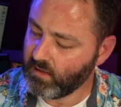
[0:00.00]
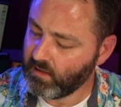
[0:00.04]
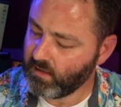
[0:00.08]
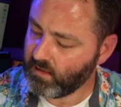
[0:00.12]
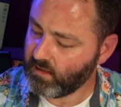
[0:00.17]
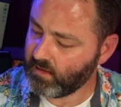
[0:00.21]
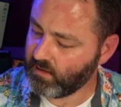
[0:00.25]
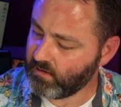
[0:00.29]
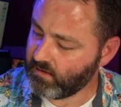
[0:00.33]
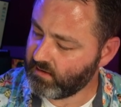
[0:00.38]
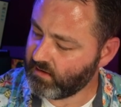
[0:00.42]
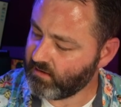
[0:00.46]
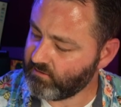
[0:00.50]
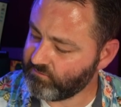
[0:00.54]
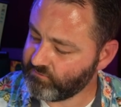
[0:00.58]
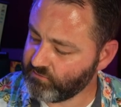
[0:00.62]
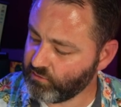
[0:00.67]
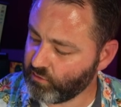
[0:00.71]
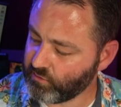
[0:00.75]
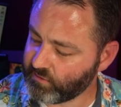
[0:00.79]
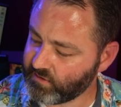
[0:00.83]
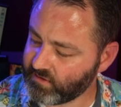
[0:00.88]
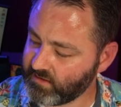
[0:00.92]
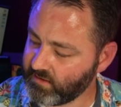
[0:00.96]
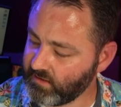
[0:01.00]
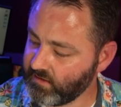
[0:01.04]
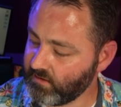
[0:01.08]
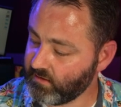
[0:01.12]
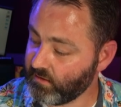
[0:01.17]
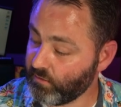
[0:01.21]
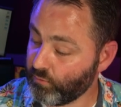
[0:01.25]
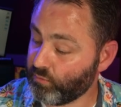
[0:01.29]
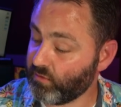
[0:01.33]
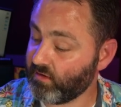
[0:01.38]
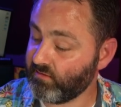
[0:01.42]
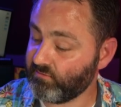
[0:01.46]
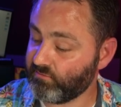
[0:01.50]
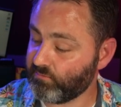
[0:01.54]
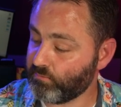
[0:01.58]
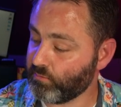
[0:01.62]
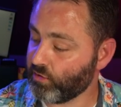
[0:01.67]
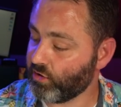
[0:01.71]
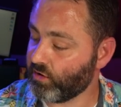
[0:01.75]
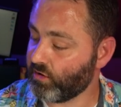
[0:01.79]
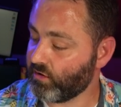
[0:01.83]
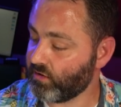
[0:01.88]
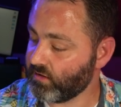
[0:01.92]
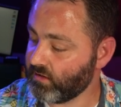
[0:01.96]
I've not seen a rev
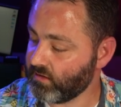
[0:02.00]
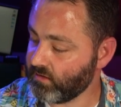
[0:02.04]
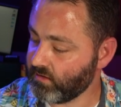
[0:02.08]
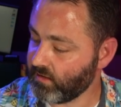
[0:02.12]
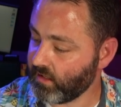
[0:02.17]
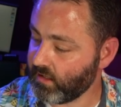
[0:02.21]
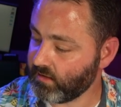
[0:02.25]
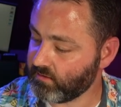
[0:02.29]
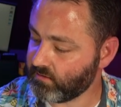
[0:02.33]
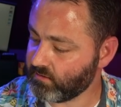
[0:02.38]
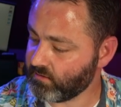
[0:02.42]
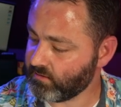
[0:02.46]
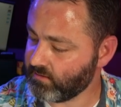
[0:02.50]
bar in that,